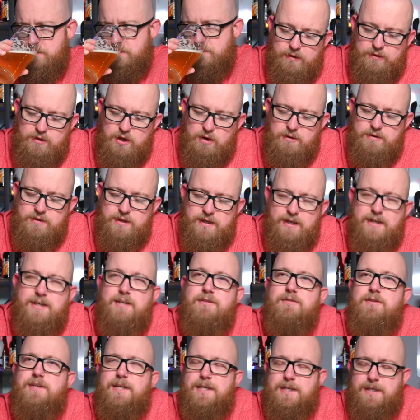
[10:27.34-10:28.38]
The only thing I
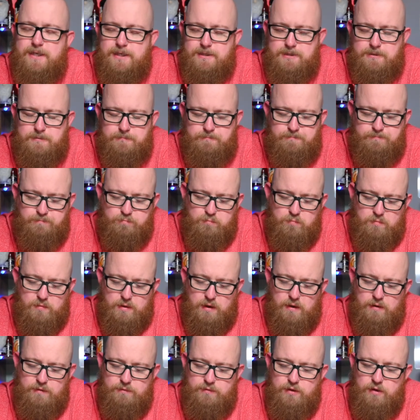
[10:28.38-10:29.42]
can think is
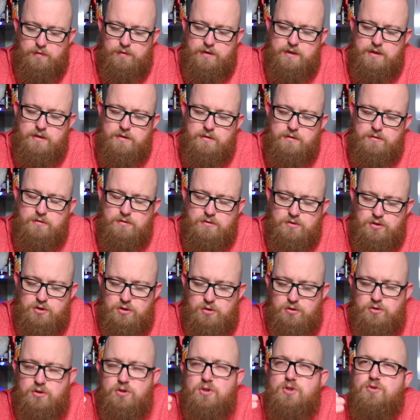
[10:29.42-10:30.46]
that the
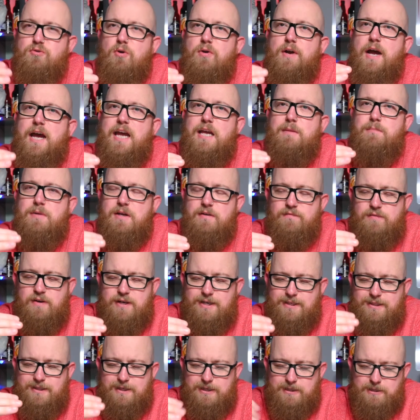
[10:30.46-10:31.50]
such a strong
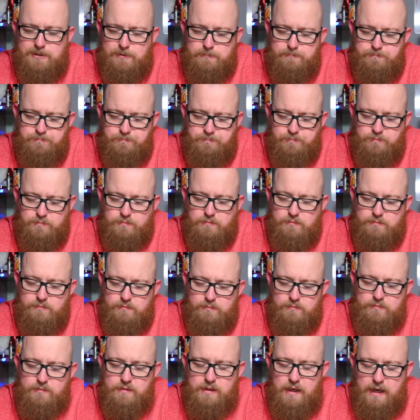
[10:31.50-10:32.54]
ABV in this
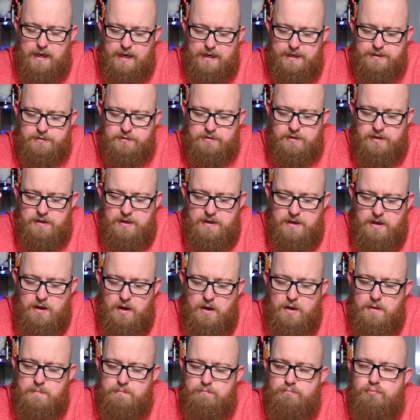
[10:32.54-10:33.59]
has
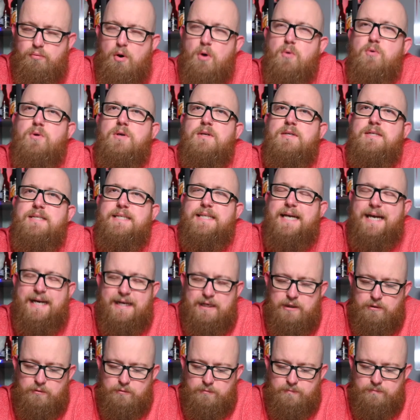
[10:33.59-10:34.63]
broken
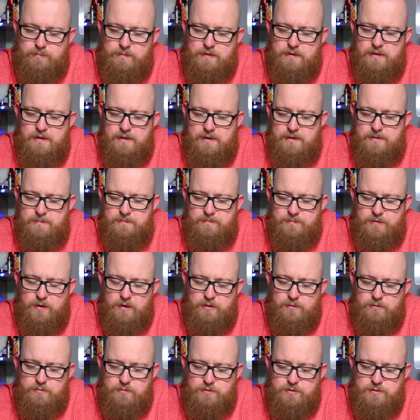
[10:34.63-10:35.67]
down
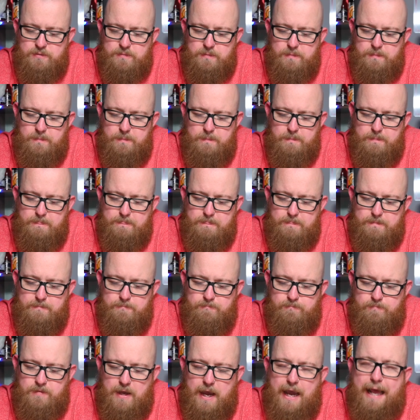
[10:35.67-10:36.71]
those
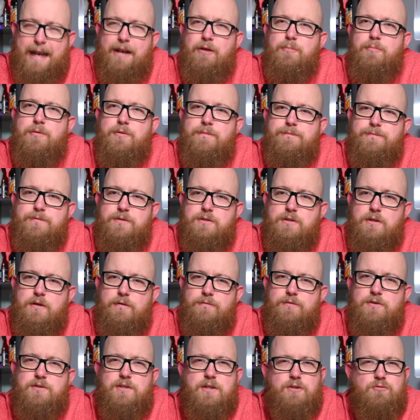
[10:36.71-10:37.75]
elements of
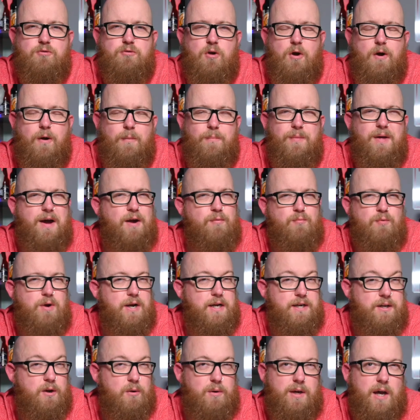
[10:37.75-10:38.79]
the Citra hop that I really
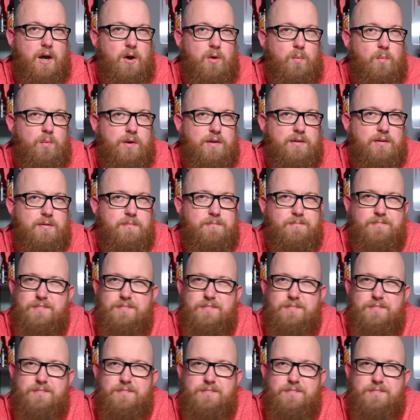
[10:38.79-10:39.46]
don't get on with.